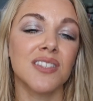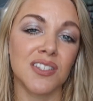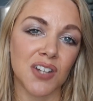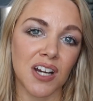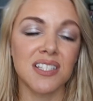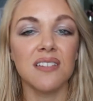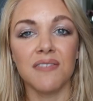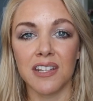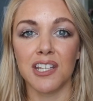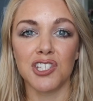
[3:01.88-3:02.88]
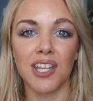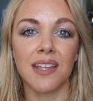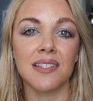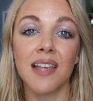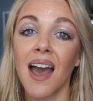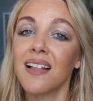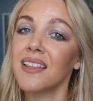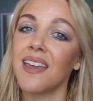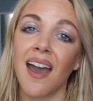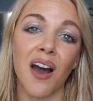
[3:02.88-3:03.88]
start to finish
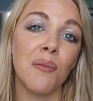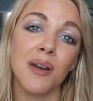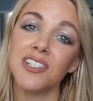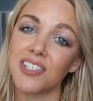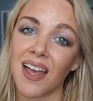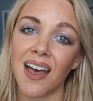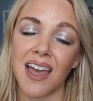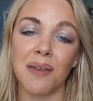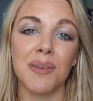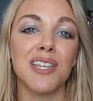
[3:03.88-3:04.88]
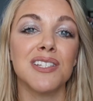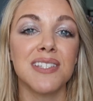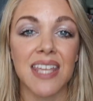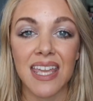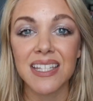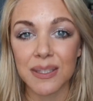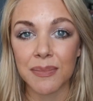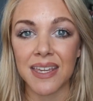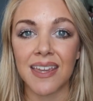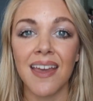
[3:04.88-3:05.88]
exactly how much time it takes
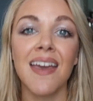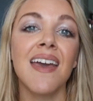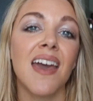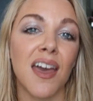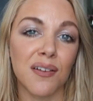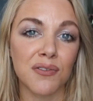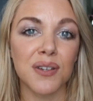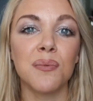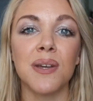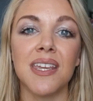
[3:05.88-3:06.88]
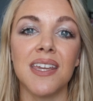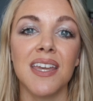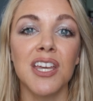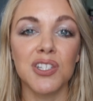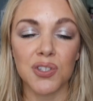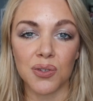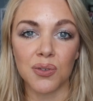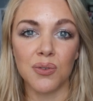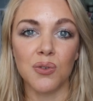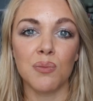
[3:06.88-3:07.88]
me every week
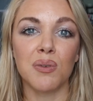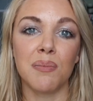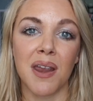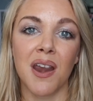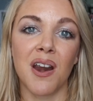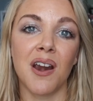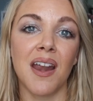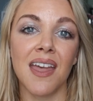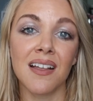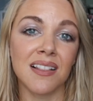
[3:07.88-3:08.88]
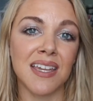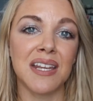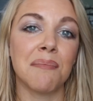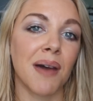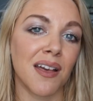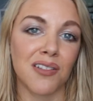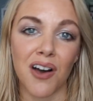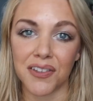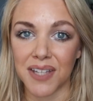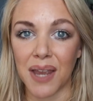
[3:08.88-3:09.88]
to prepare and clean my
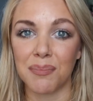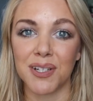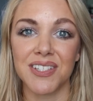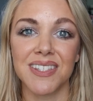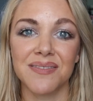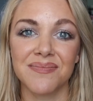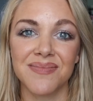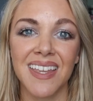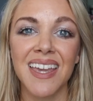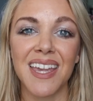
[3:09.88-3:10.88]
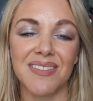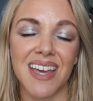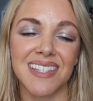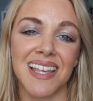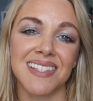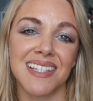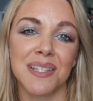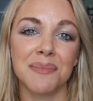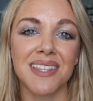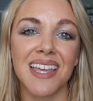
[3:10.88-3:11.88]
cloth diapers. If that sounds like
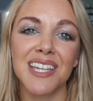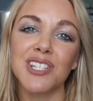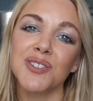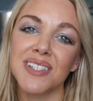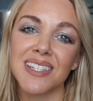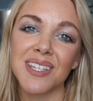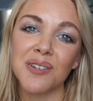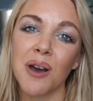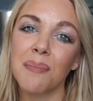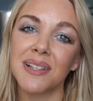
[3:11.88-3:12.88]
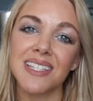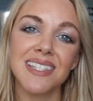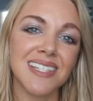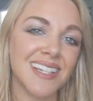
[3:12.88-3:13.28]
something that interests you, please